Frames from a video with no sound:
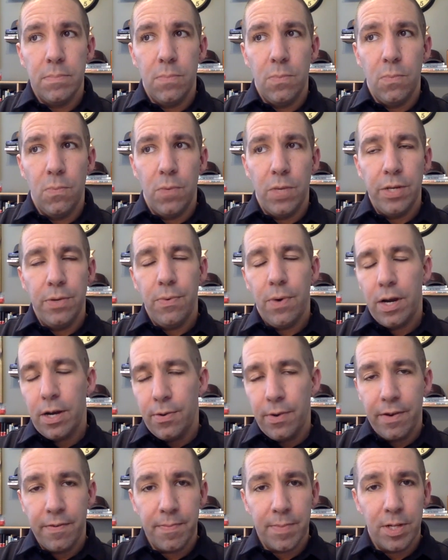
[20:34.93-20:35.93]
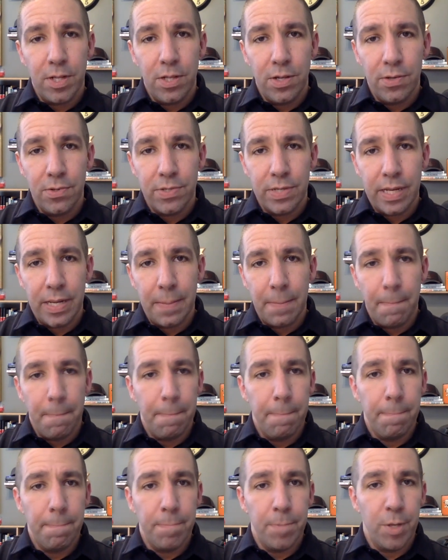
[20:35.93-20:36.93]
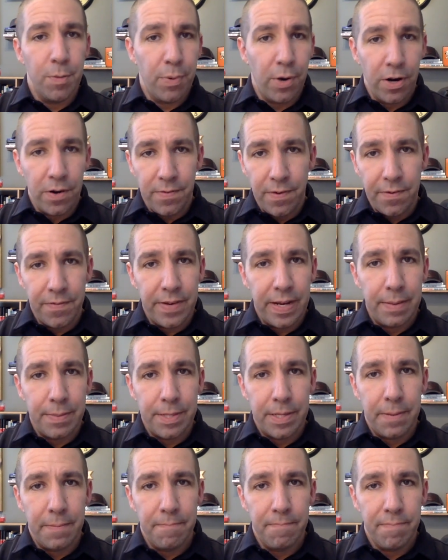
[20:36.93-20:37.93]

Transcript: When you walk away from closing, you're part of our family.